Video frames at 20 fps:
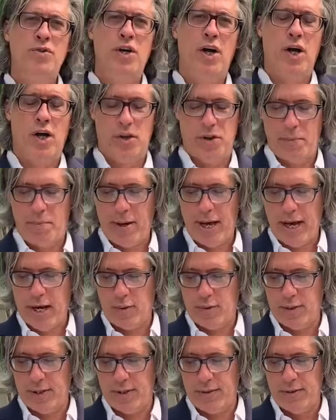all the
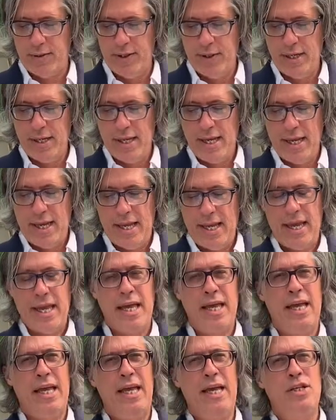power.
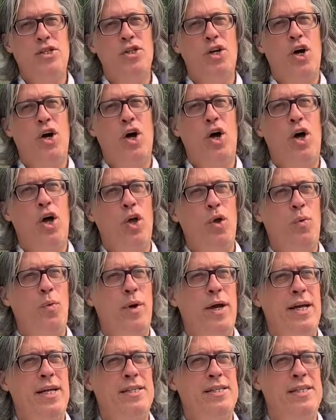It's
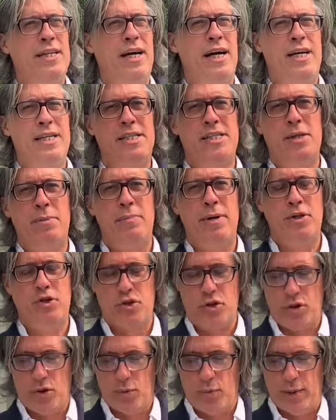always an
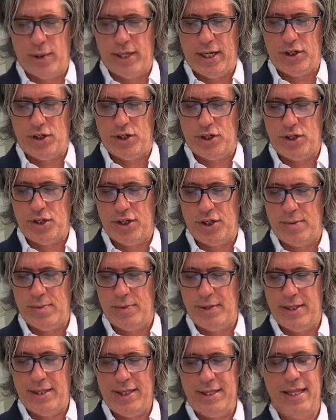asymmetrical relationship.
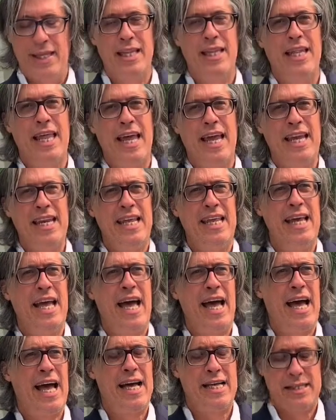The lady
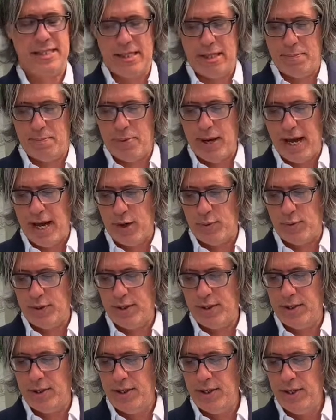has the
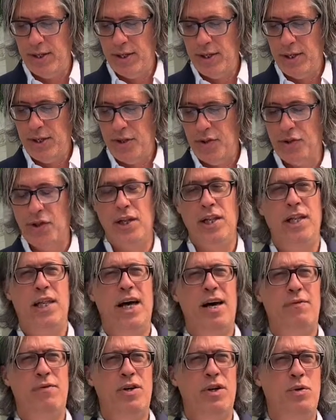power. The
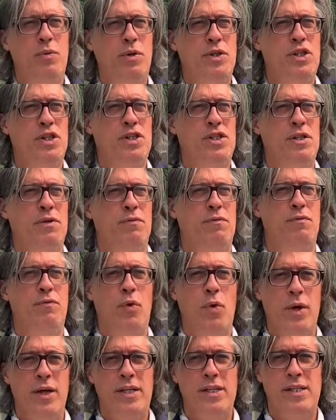lover, which is the
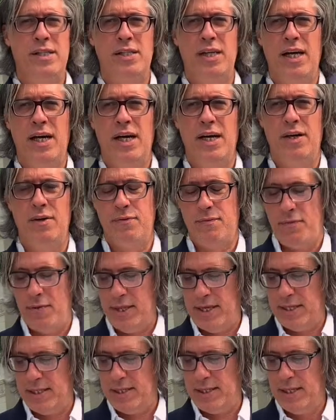voice of
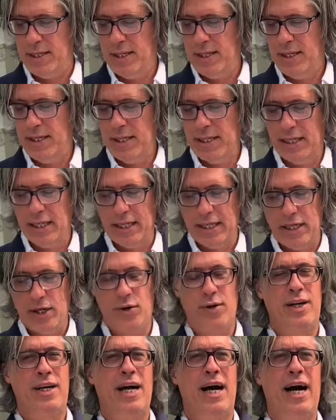this
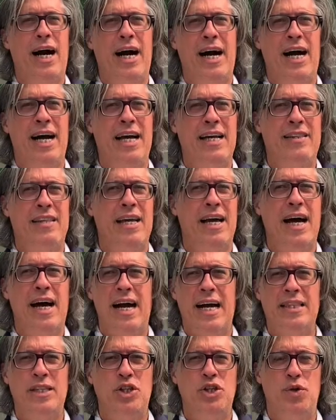lyric I, the
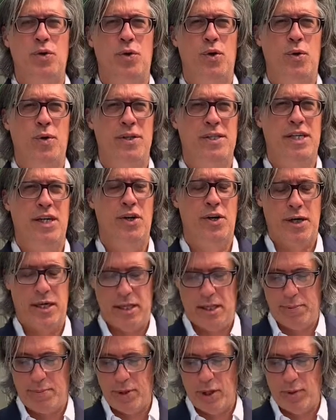I that you're always hearing in
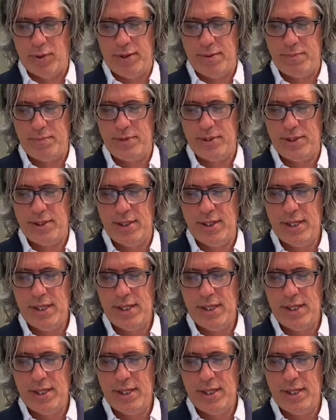the poems,